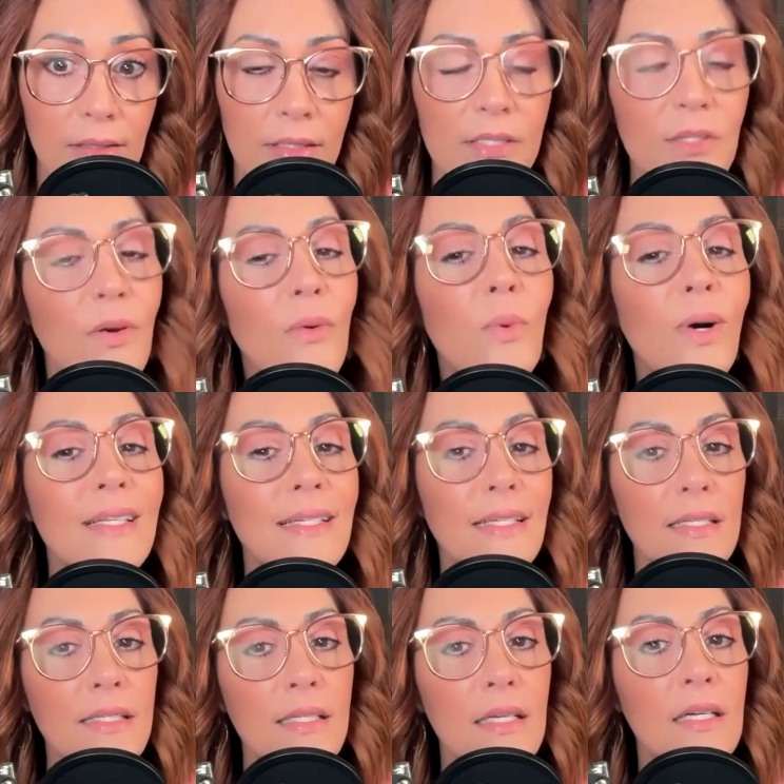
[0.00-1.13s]
So it wasn't
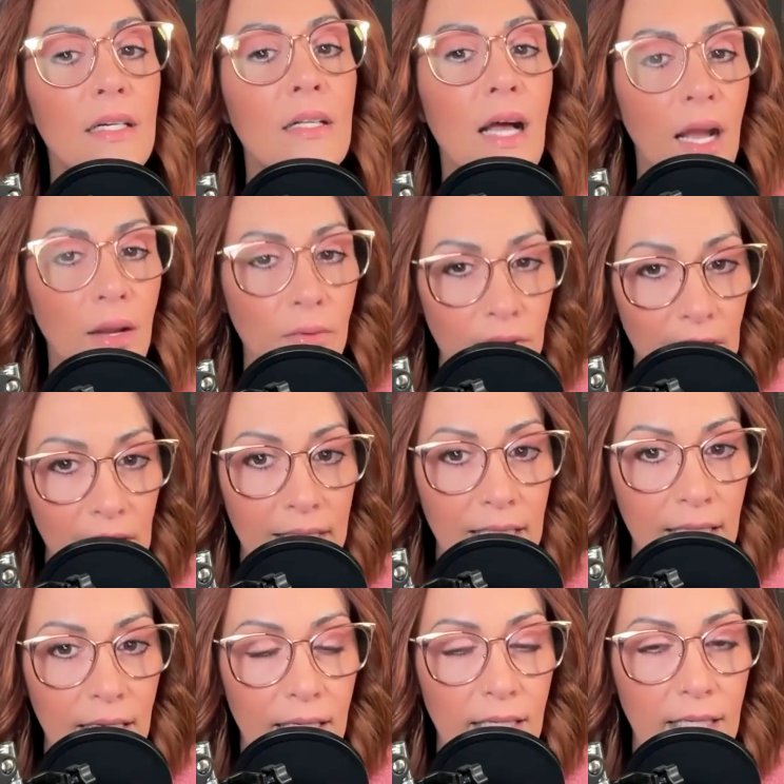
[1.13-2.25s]
until I
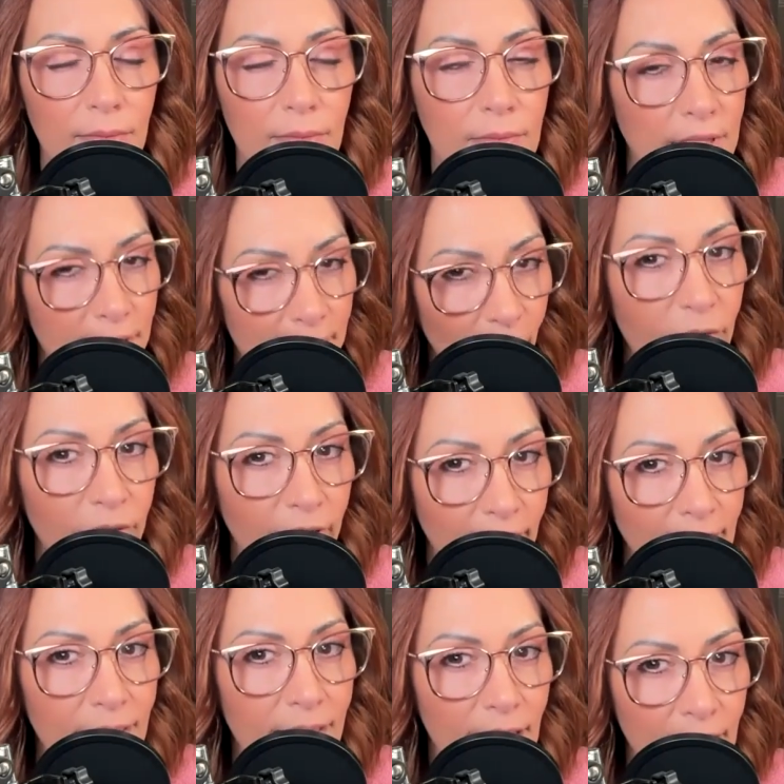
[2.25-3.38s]
really dove
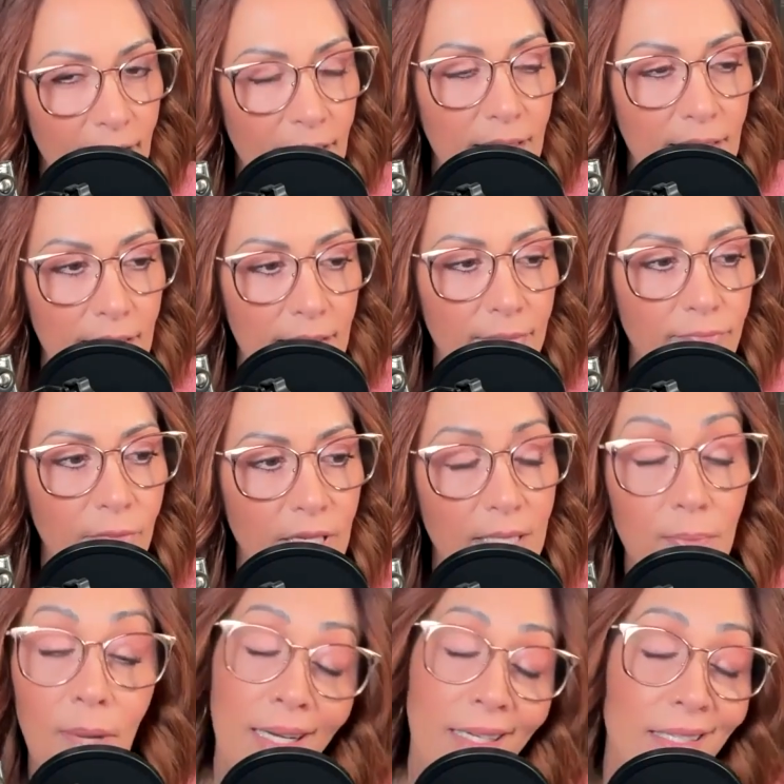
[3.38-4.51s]
into this
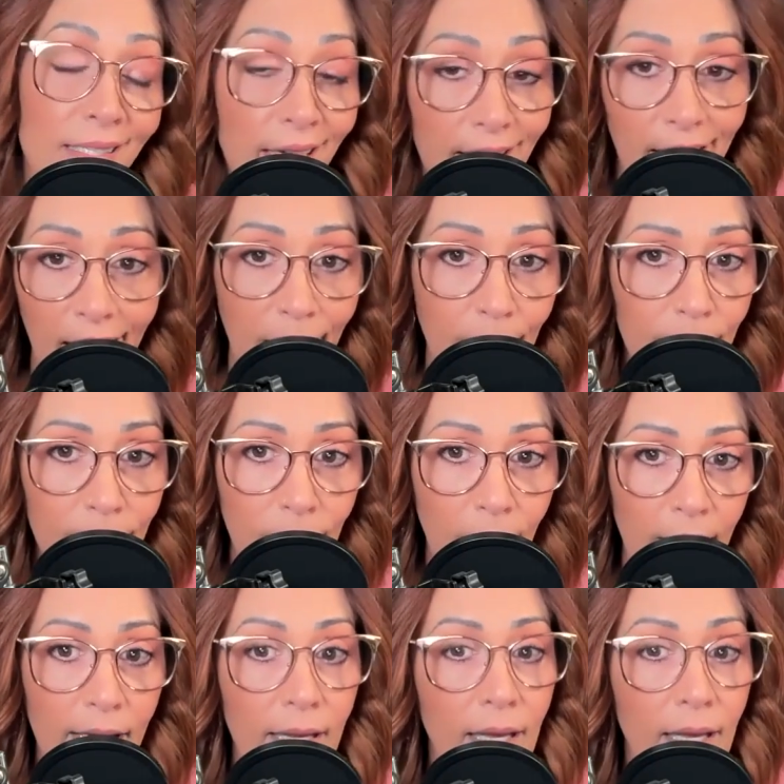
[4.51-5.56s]
mindset game, right?